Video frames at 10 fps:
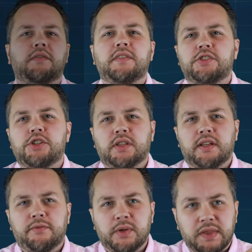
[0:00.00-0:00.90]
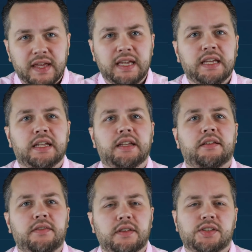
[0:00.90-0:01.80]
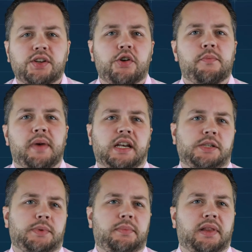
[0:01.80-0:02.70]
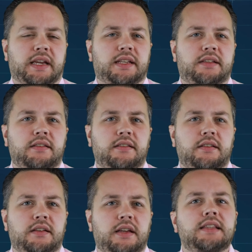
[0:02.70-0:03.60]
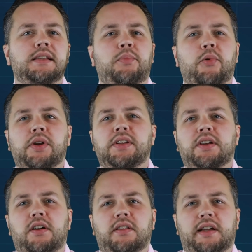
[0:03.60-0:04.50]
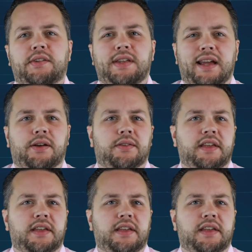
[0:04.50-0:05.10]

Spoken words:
of this should live within the scope management plan. It's important to call out now